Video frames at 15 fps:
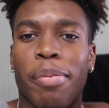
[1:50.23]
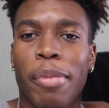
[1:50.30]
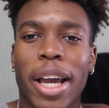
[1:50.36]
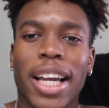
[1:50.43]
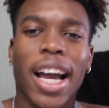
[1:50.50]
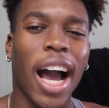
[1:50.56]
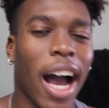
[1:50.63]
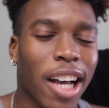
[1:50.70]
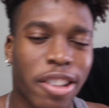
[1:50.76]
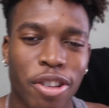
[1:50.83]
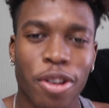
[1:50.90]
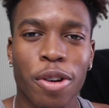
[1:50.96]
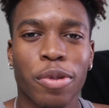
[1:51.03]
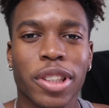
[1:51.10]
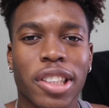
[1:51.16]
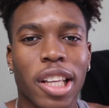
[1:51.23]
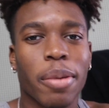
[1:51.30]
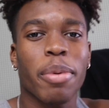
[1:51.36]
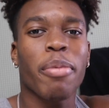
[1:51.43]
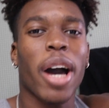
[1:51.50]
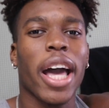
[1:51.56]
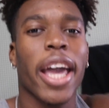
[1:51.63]
back in high school was
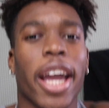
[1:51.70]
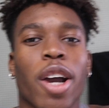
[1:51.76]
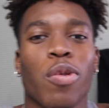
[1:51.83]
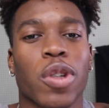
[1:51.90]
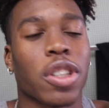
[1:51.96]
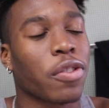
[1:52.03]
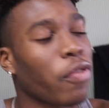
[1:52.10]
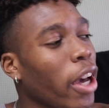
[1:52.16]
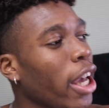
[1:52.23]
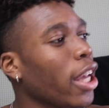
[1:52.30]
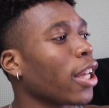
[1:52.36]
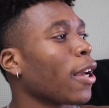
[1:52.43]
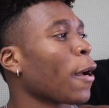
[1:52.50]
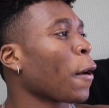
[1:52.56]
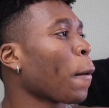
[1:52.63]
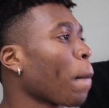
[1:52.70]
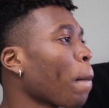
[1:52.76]
telling me my hair was fake.